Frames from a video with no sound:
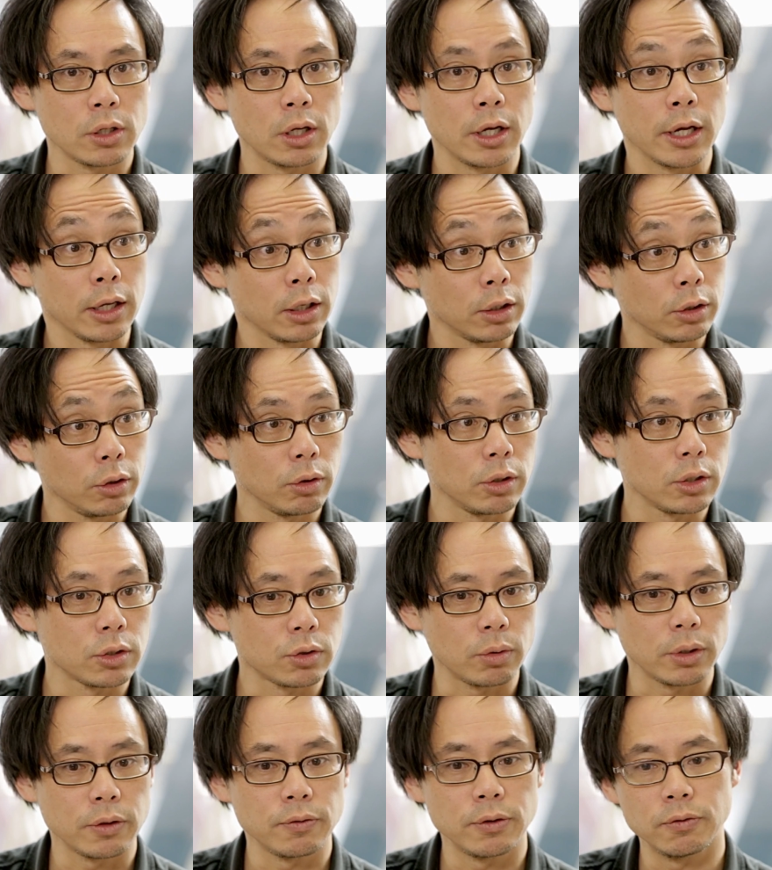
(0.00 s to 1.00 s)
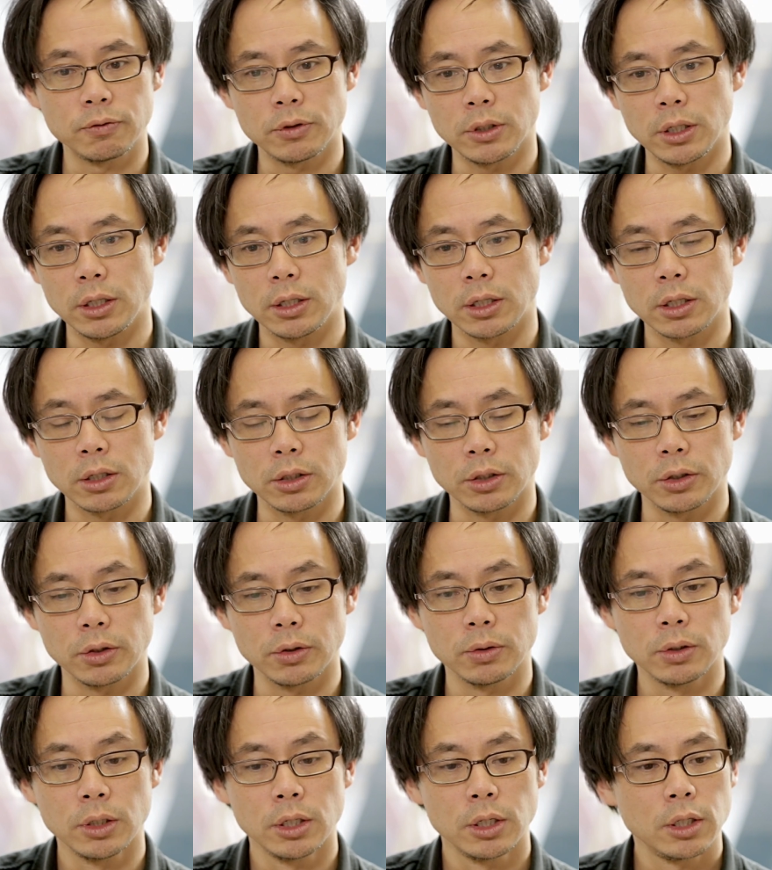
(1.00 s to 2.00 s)
including 2015,
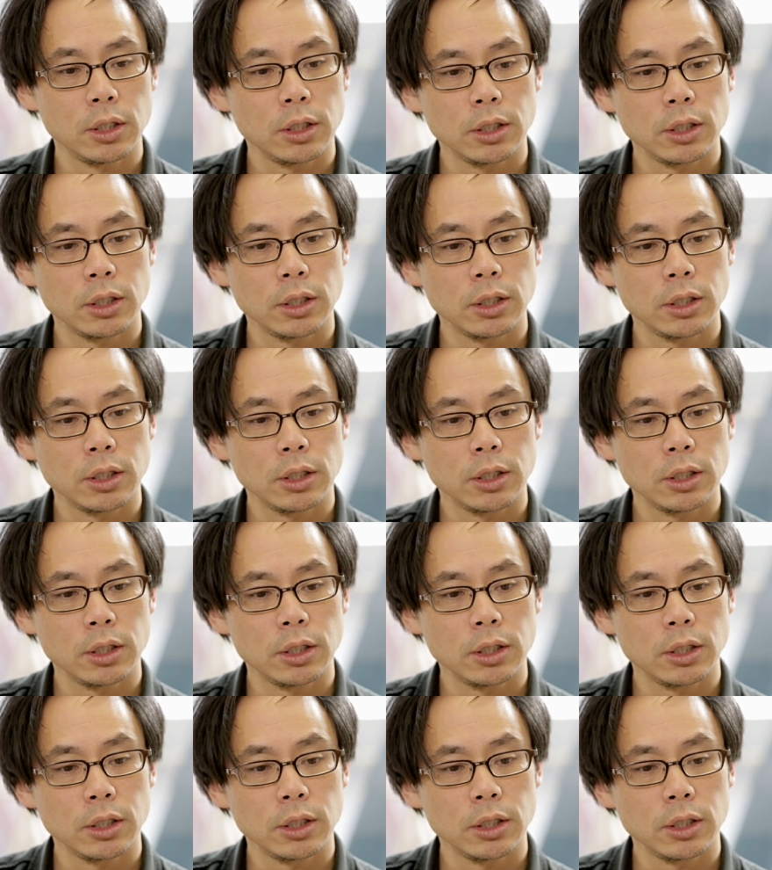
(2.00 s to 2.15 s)
include